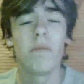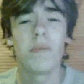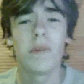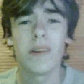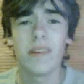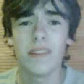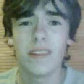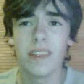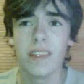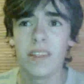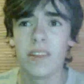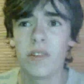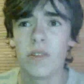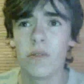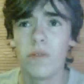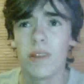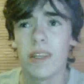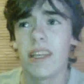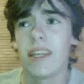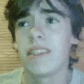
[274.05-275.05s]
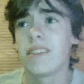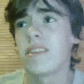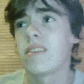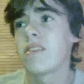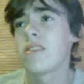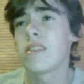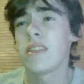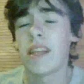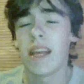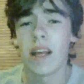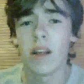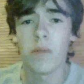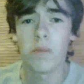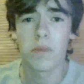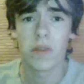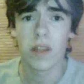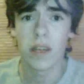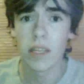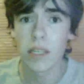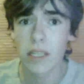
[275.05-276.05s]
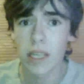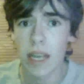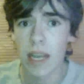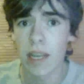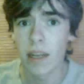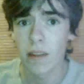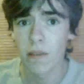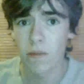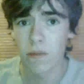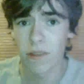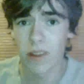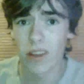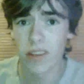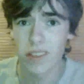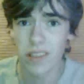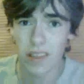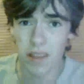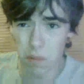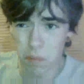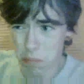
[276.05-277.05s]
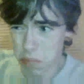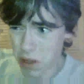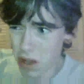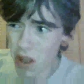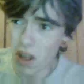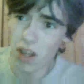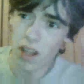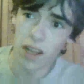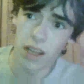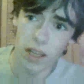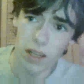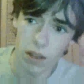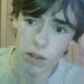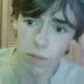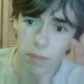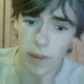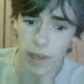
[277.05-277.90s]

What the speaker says: But, it doesn't help that he's kind of lost the plot a little